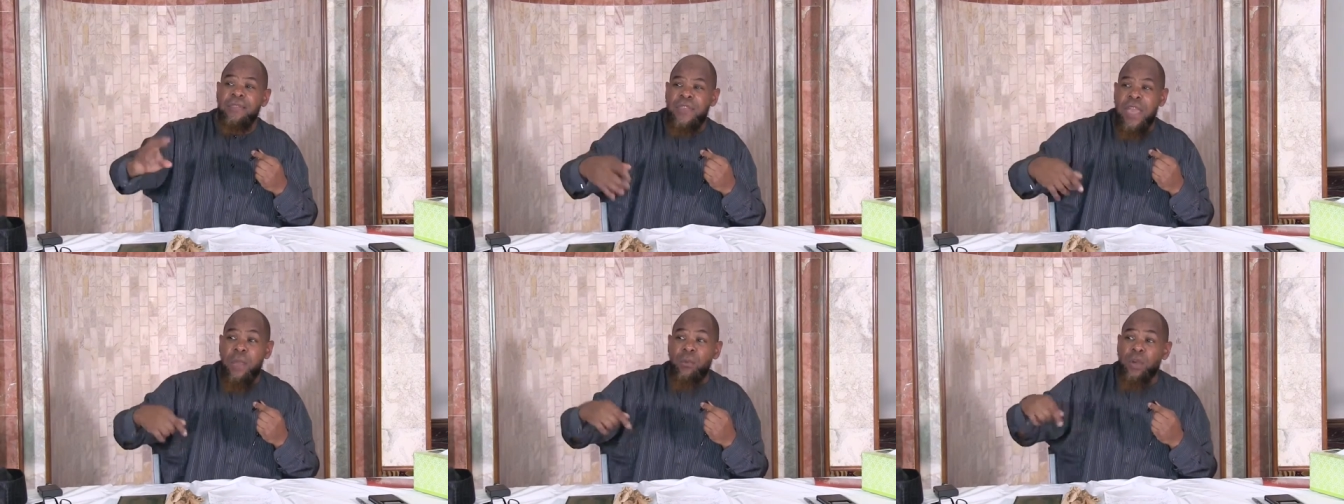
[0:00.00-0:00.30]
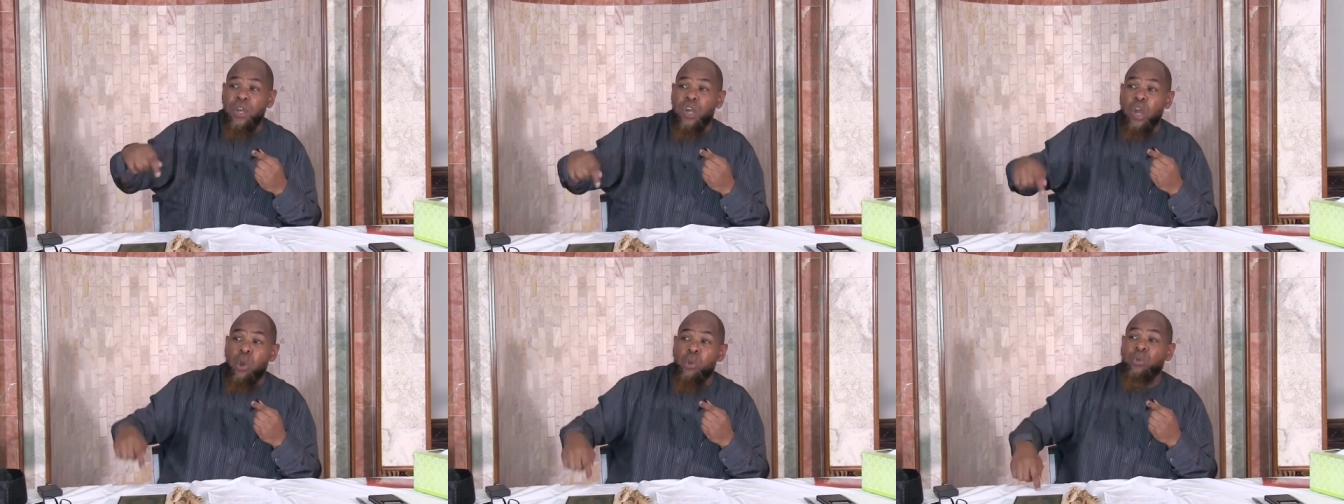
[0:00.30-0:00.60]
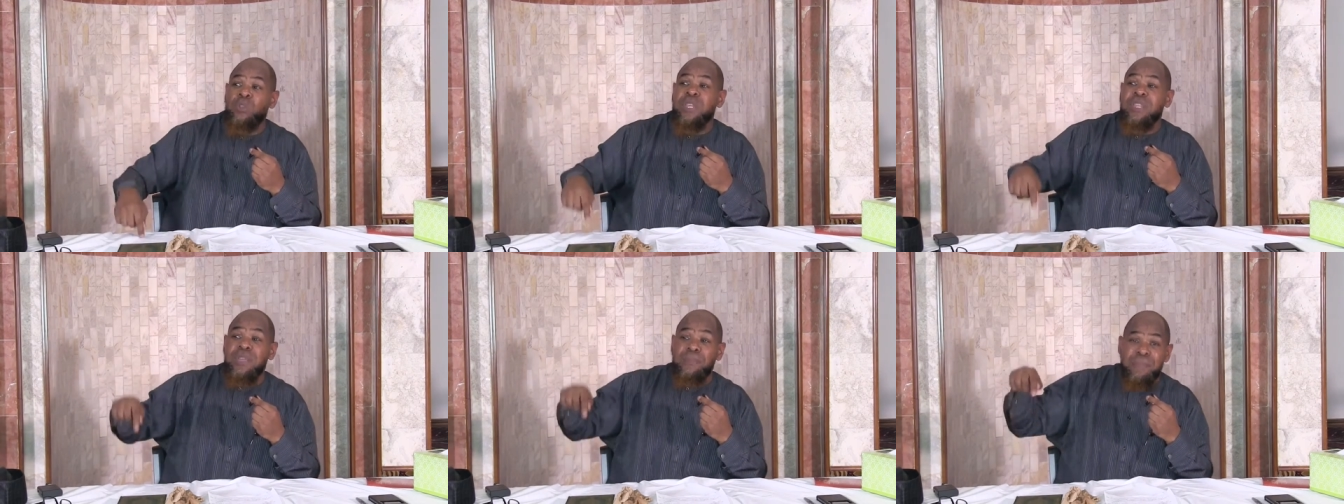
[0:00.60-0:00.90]
they would
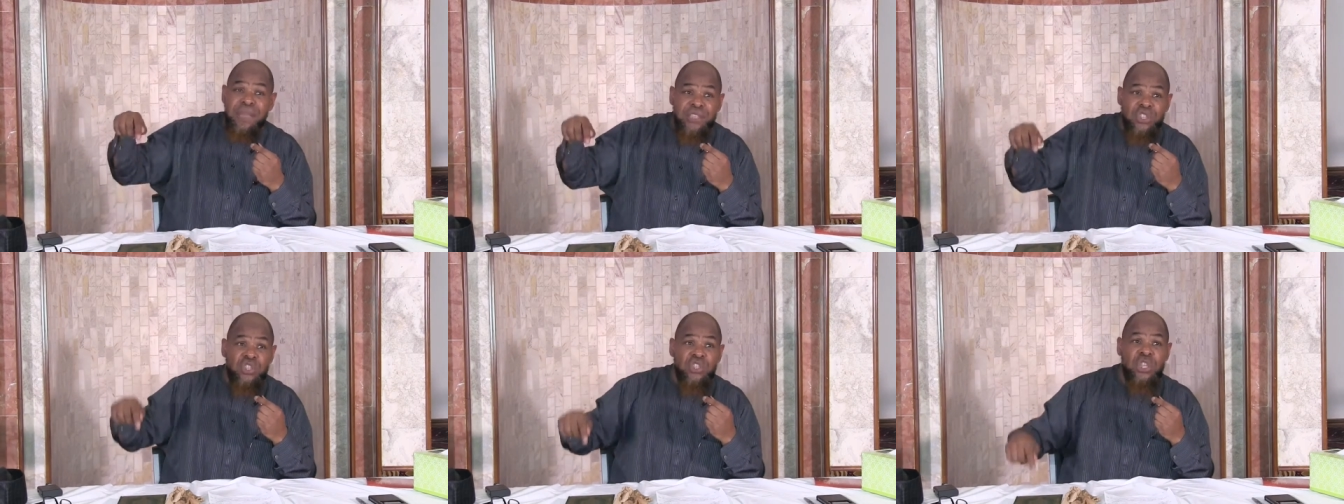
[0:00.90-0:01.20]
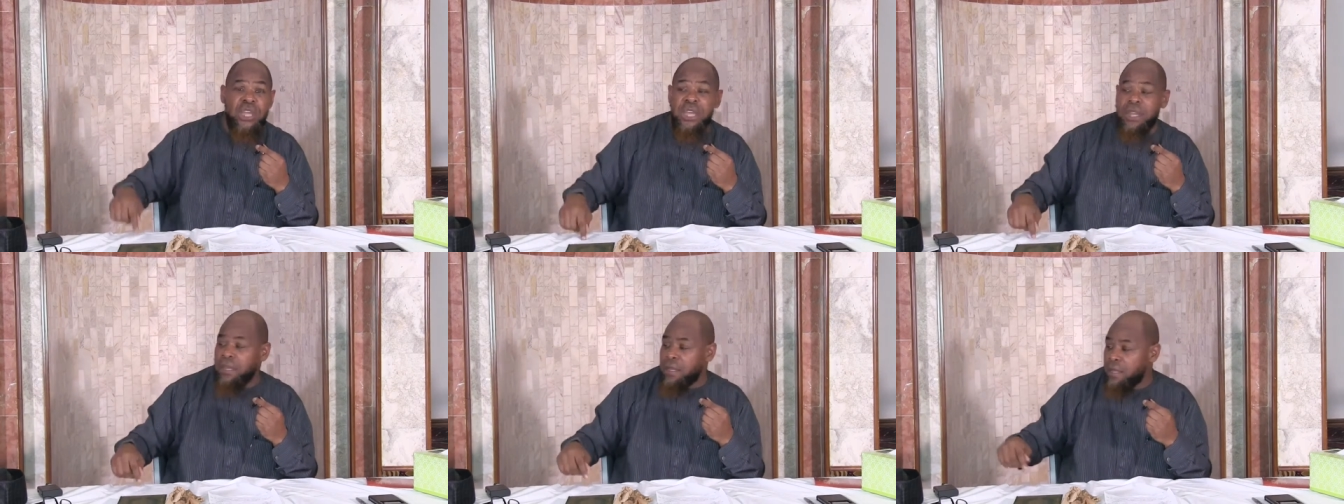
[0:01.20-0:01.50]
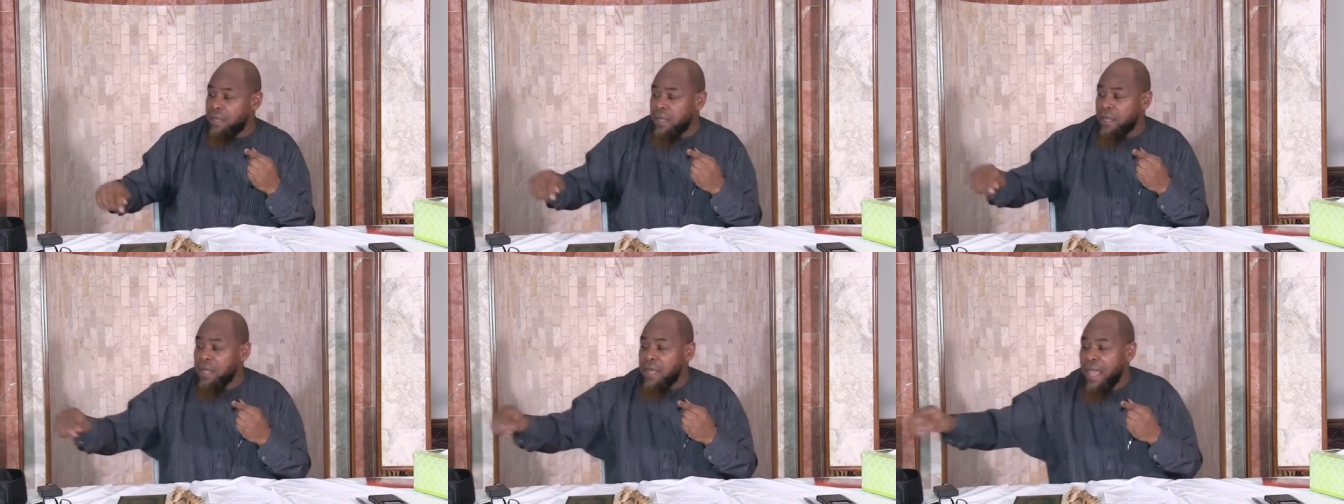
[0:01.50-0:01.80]
go to the masjid
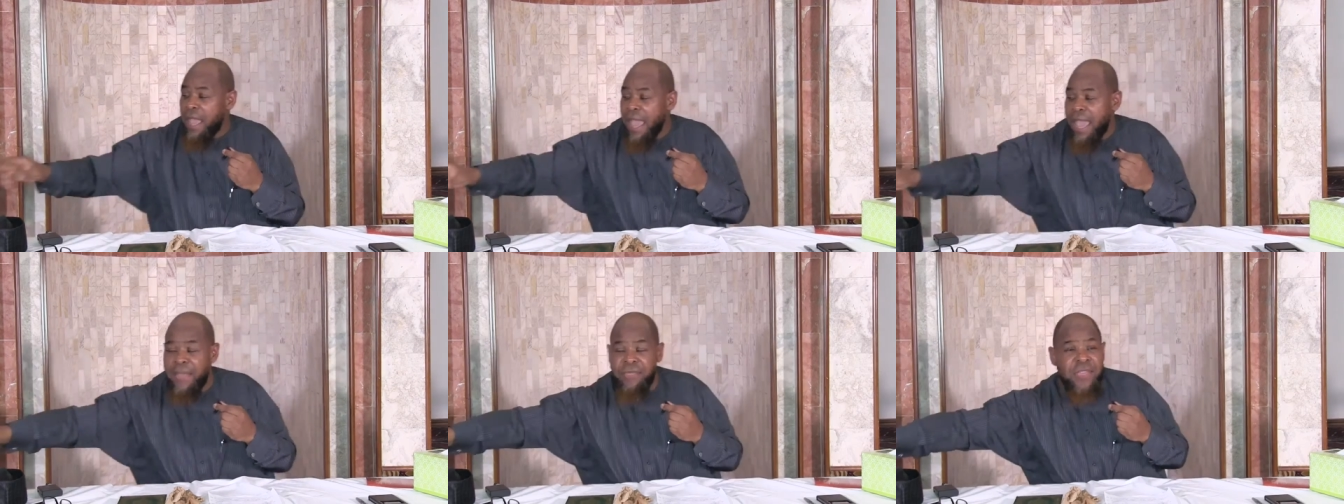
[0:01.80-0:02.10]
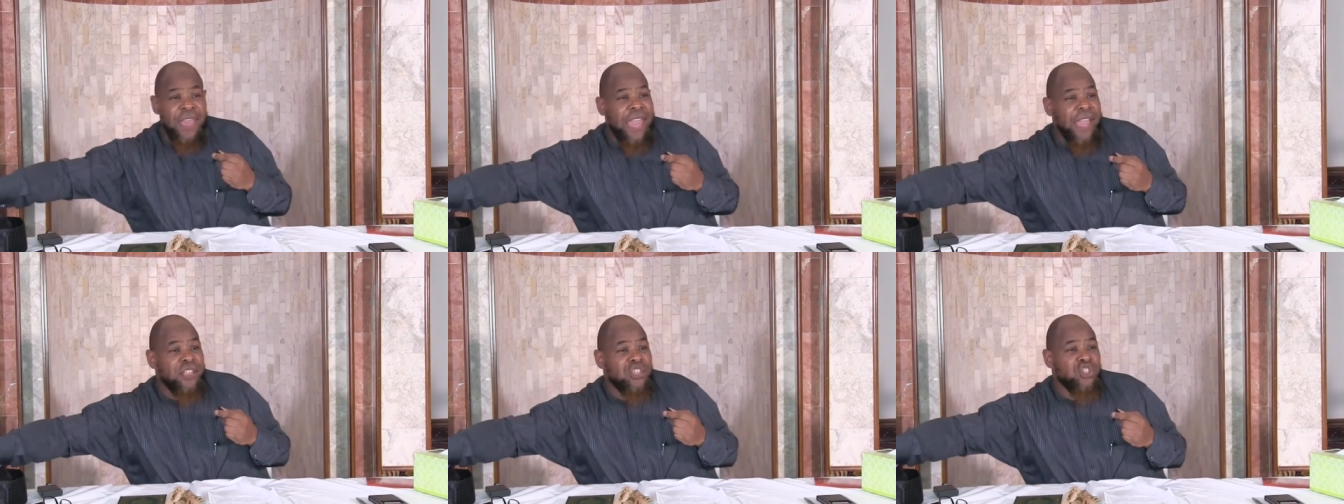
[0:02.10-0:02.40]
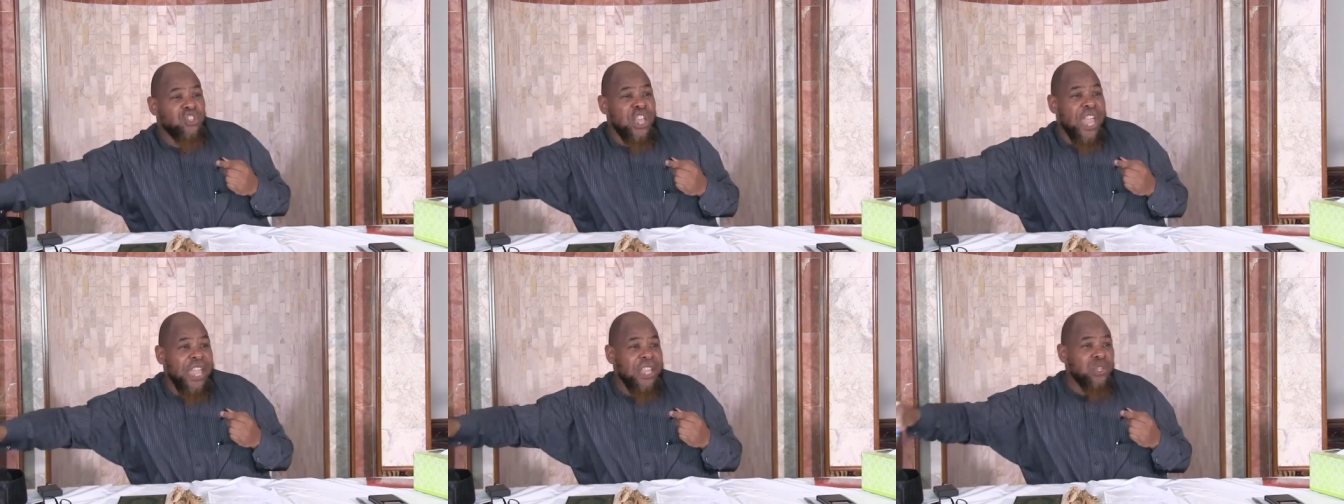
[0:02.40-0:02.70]
and the
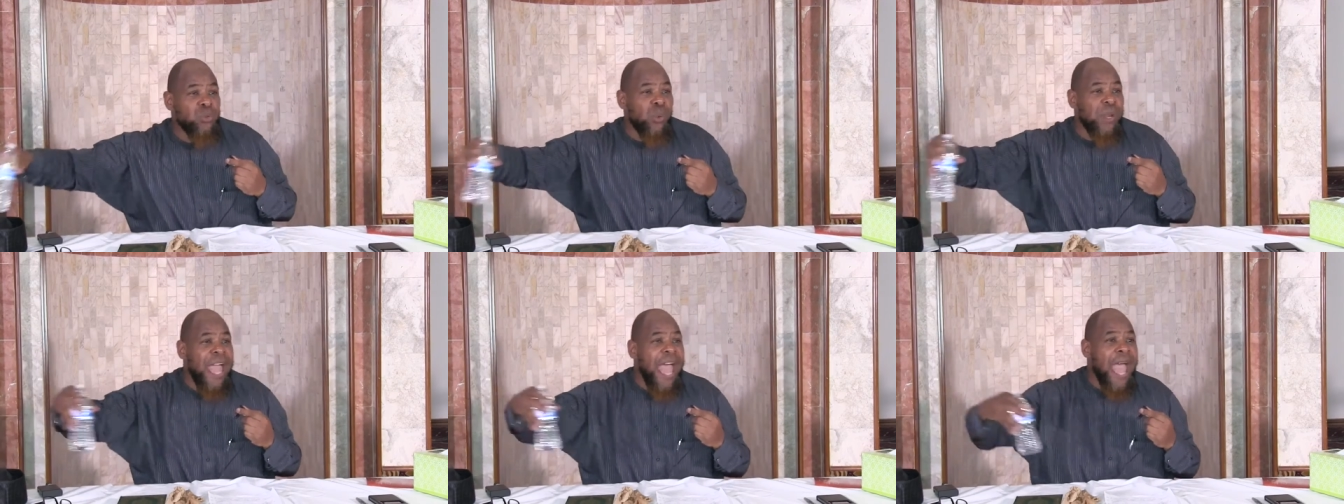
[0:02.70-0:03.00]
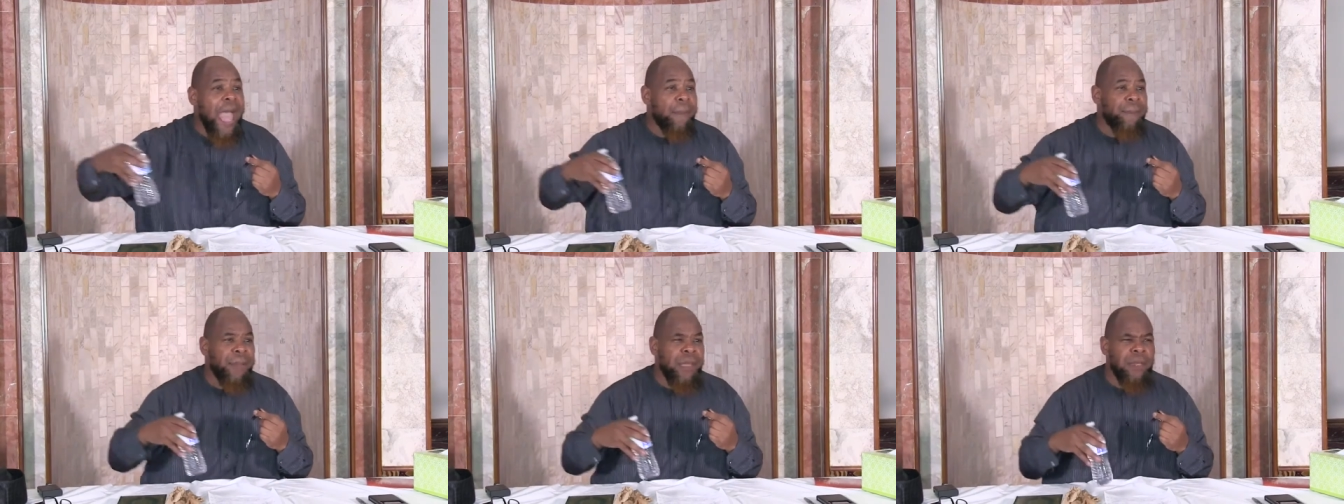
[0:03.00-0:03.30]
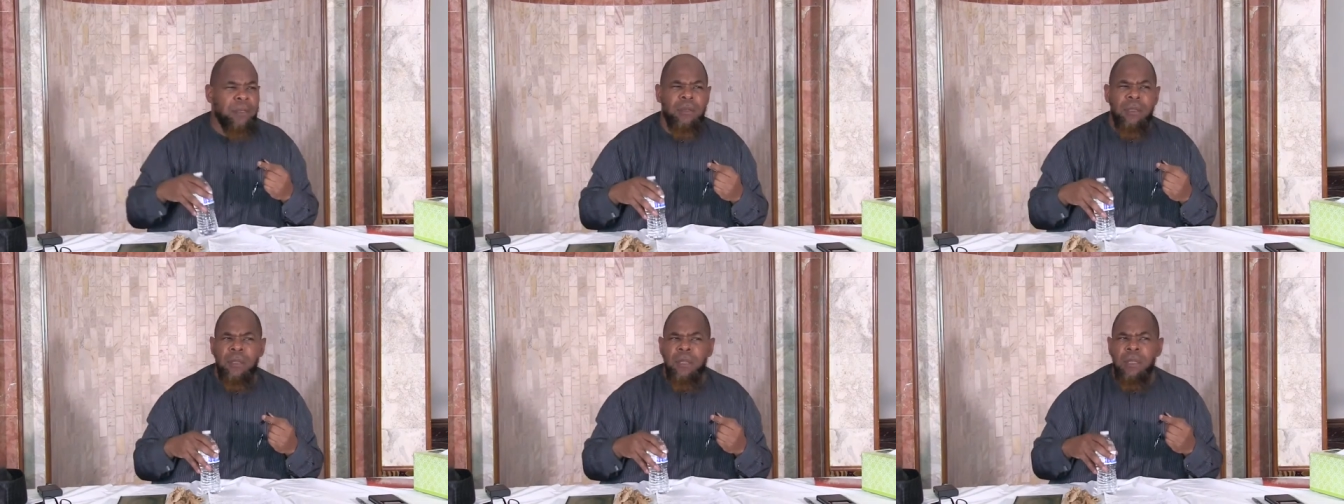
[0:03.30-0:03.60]
exchange would happen.